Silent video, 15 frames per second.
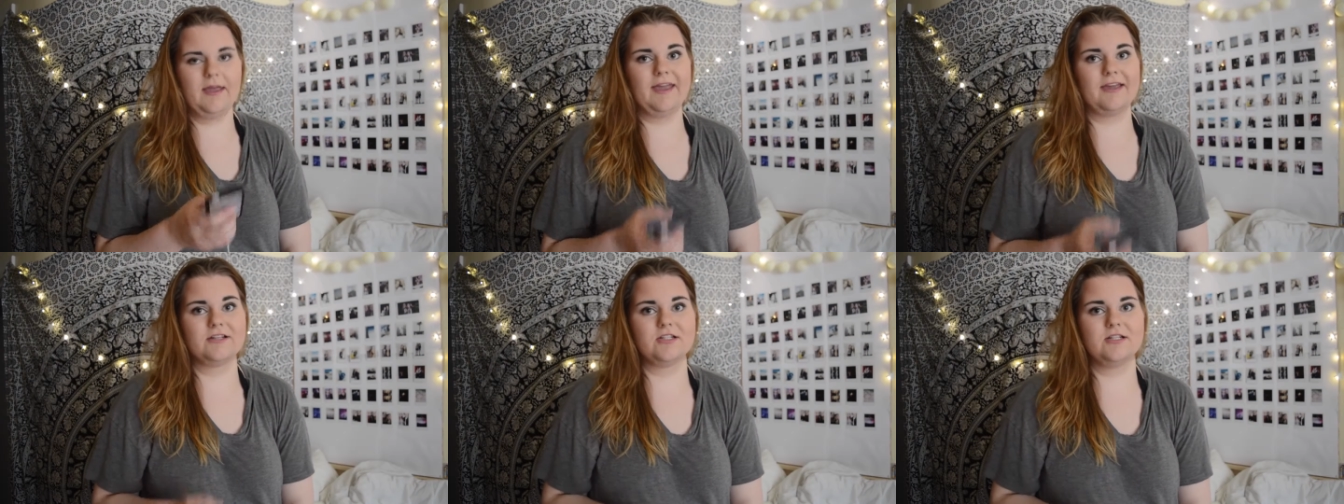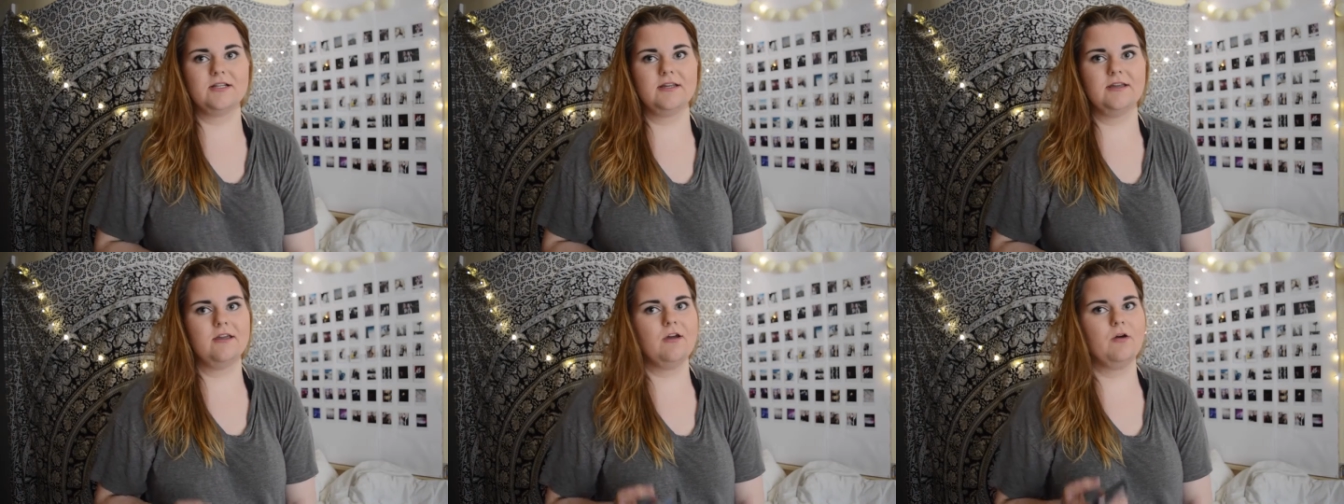
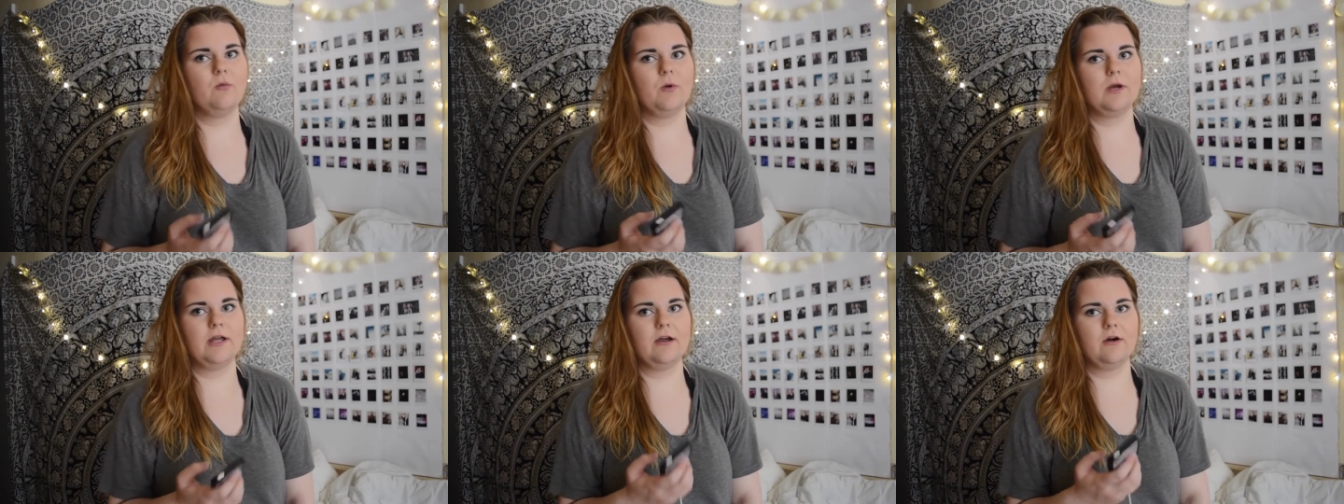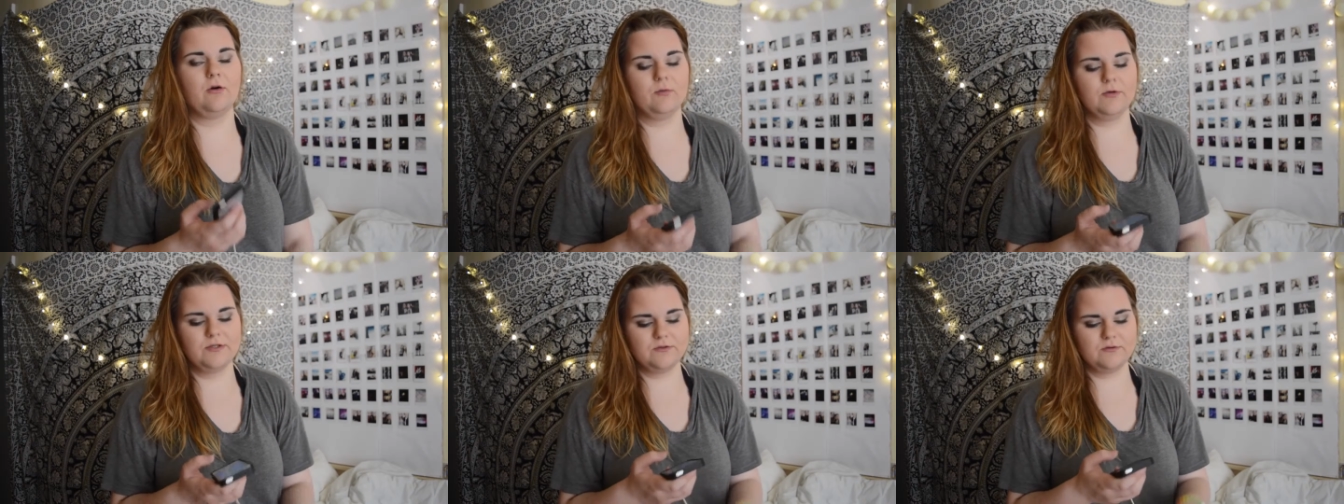Actually, what I
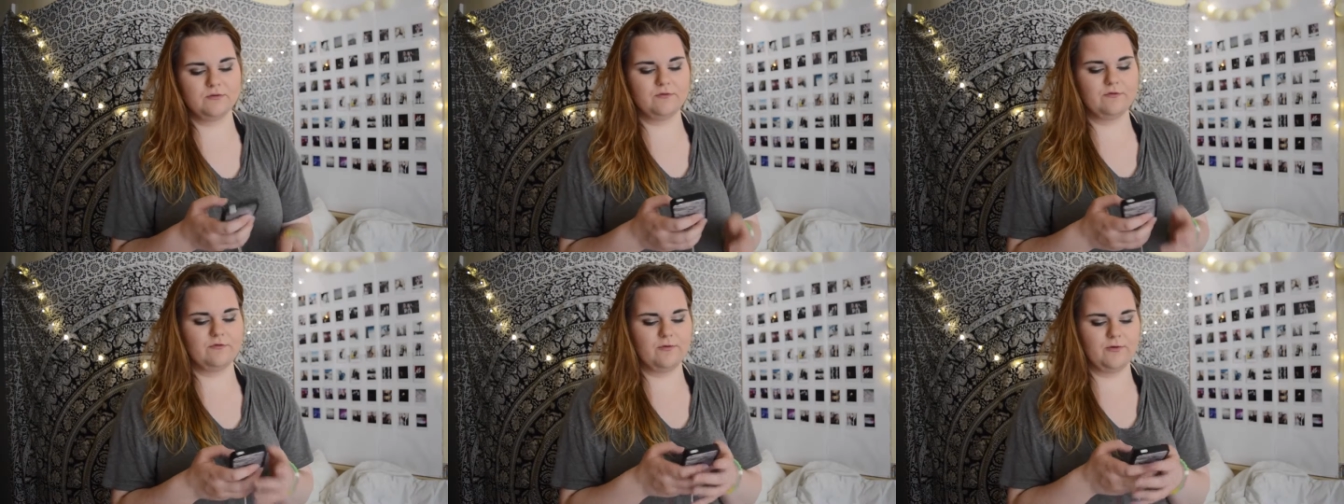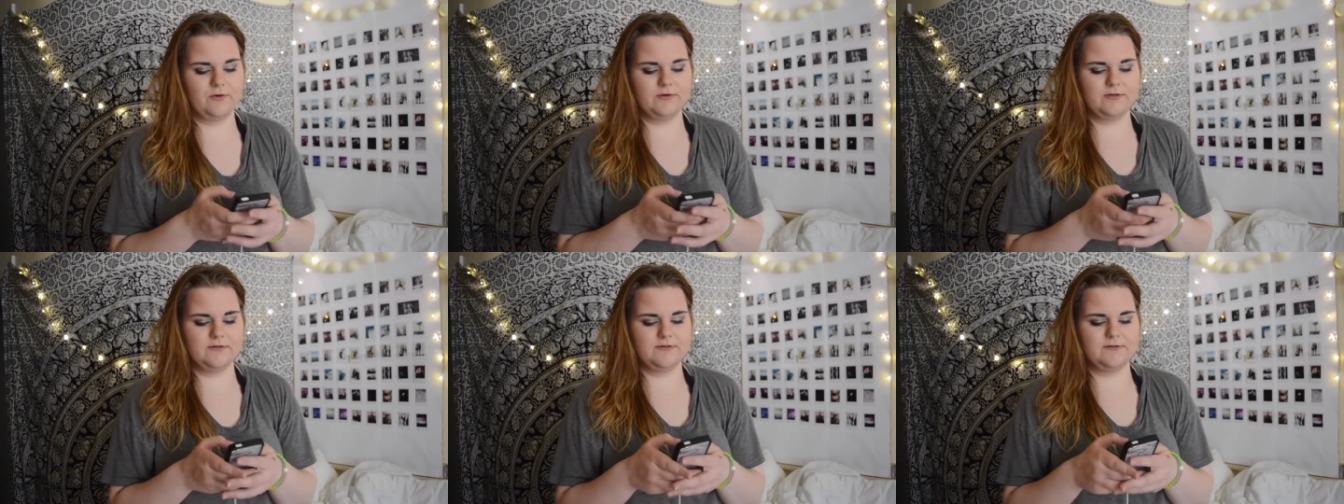always do
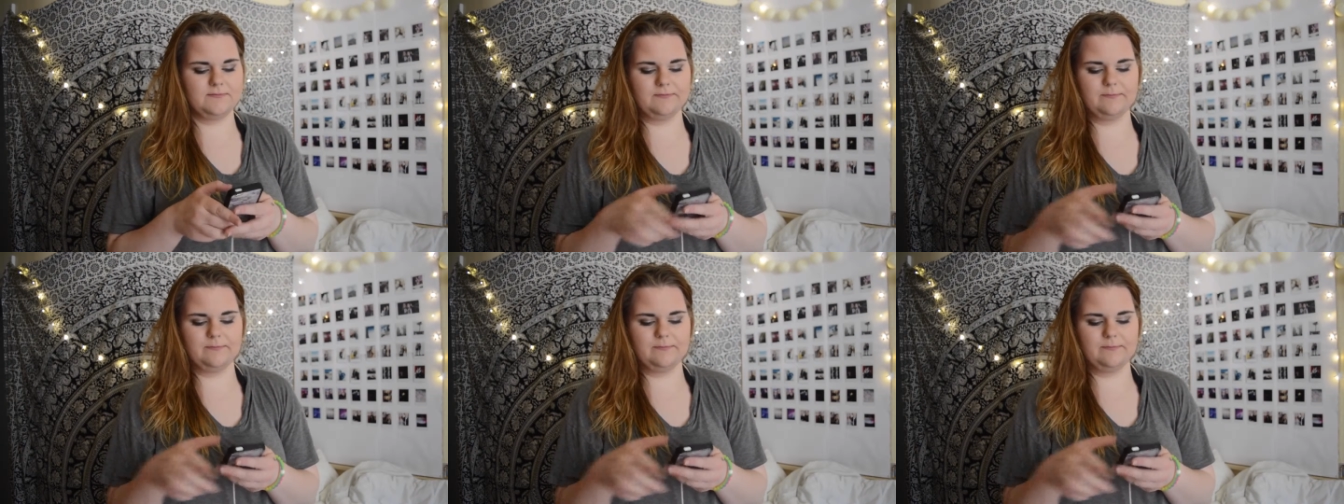first